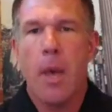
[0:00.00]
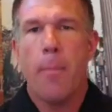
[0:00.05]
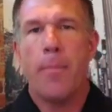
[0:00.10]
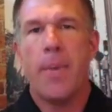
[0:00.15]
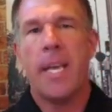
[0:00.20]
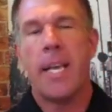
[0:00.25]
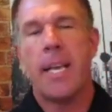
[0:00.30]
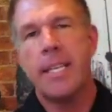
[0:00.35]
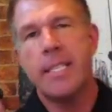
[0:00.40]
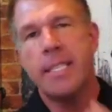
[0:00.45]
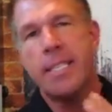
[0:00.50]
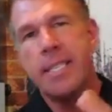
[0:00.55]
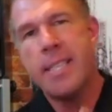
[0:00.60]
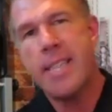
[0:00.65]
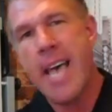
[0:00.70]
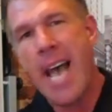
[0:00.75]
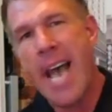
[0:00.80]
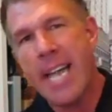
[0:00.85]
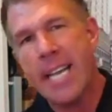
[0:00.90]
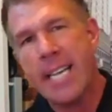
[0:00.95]
because
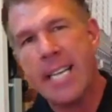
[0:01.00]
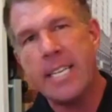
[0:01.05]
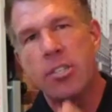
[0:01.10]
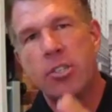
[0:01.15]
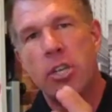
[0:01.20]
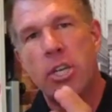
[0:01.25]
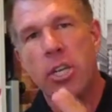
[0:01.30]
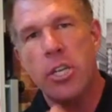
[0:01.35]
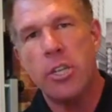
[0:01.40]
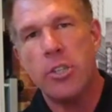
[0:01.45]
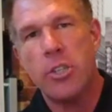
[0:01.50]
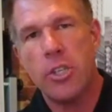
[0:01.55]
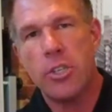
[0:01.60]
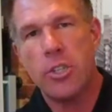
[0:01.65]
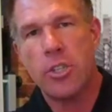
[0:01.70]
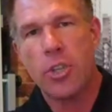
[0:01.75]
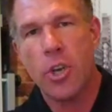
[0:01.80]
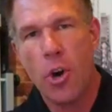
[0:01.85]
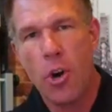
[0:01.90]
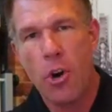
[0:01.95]
that is going to
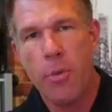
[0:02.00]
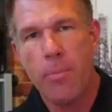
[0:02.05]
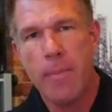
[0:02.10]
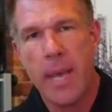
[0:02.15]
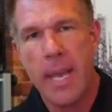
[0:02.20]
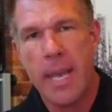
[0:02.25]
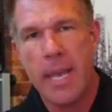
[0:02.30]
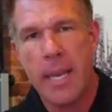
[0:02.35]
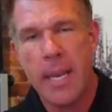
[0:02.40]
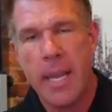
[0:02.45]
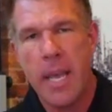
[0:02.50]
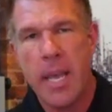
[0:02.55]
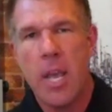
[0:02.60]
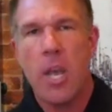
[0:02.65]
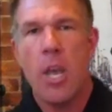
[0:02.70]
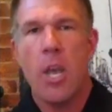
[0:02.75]
determine